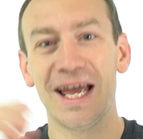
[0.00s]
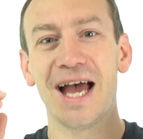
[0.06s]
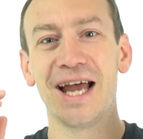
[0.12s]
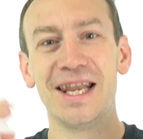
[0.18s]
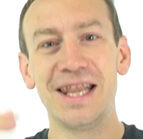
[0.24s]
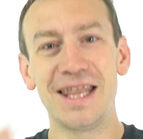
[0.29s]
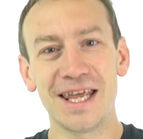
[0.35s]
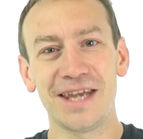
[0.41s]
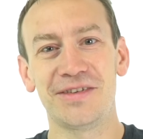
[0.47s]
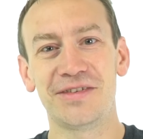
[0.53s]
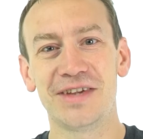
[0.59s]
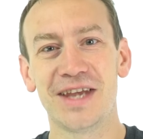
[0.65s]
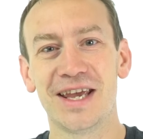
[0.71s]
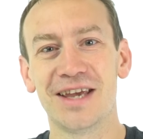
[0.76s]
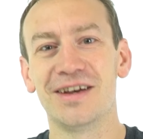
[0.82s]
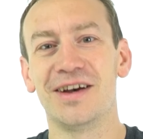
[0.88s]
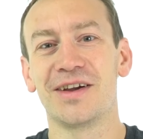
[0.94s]
And this
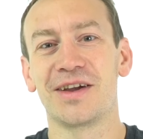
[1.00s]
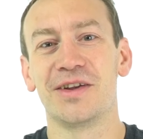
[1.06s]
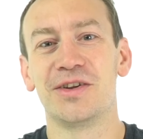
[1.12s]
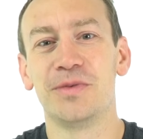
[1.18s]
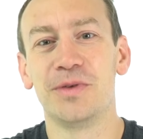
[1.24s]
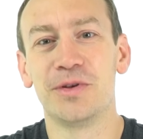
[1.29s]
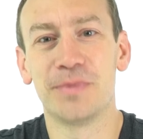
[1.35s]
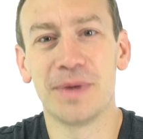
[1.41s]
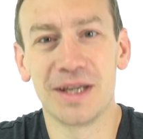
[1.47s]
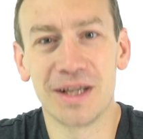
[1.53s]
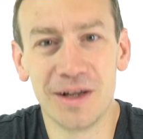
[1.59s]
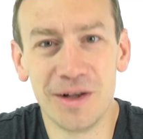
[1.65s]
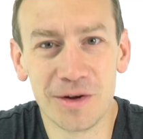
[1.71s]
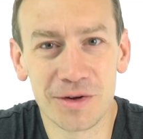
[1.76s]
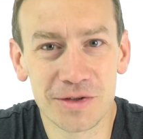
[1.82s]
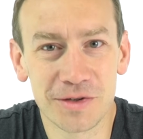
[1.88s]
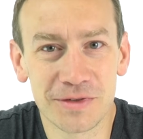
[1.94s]
year, I'm going to be spending a
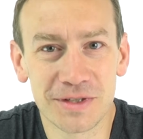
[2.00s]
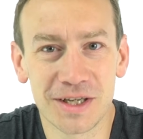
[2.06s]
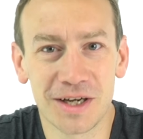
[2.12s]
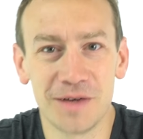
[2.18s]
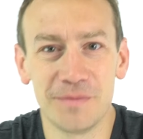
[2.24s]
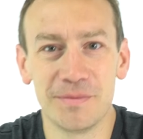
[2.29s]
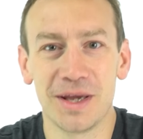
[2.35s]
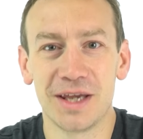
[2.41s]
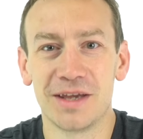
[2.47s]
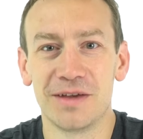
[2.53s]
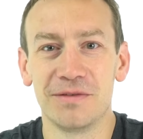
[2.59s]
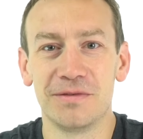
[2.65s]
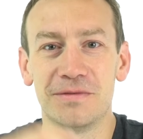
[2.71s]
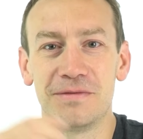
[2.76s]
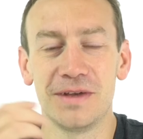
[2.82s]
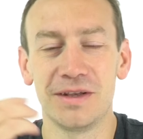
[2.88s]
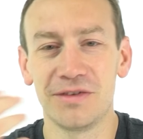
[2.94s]
lot of time
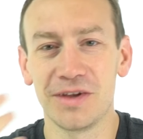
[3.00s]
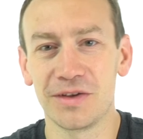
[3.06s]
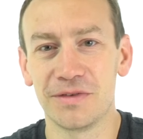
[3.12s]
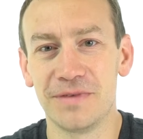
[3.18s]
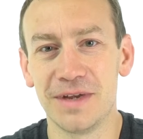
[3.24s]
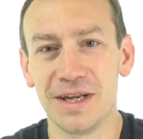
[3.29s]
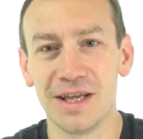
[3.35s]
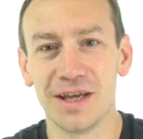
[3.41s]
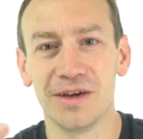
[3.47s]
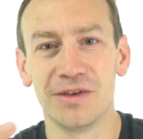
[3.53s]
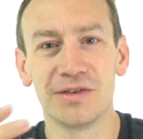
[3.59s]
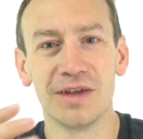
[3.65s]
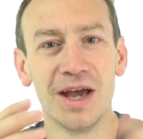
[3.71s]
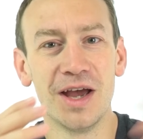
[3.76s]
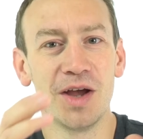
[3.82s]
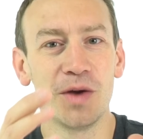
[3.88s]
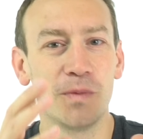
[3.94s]
making physics
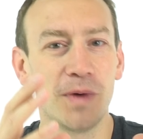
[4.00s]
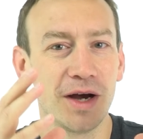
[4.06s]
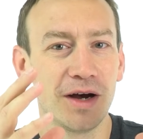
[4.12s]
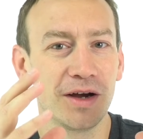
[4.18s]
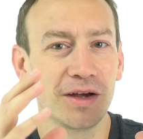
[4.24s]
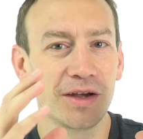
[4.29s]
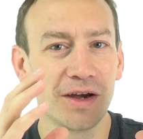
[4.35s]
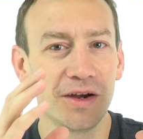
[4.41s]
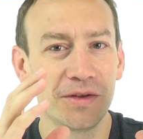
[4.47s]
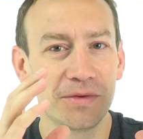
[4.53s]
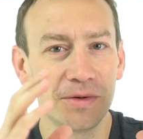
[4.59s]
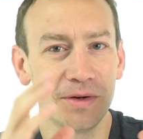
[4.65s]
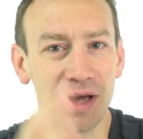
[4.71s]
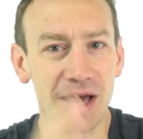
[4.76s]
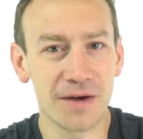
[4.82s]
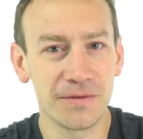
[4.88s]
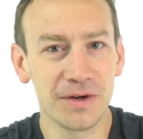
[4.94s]
videos where I go
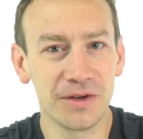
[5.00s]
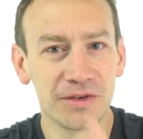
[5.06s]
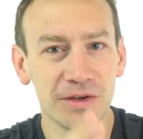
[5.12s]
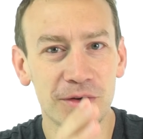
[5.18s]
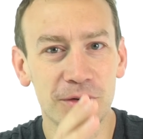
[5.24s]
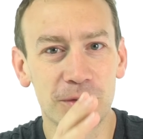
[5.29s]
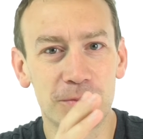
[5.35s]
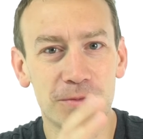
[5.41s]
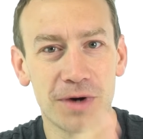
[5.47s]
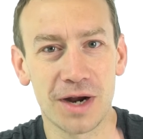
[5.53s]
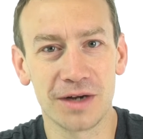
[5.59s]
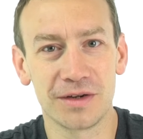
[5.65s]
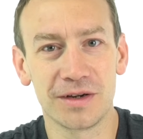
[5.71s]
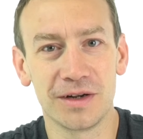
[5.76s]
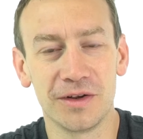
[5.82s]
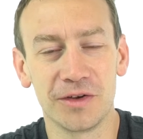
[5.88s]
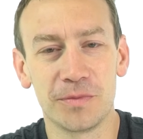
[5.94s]
through every single practical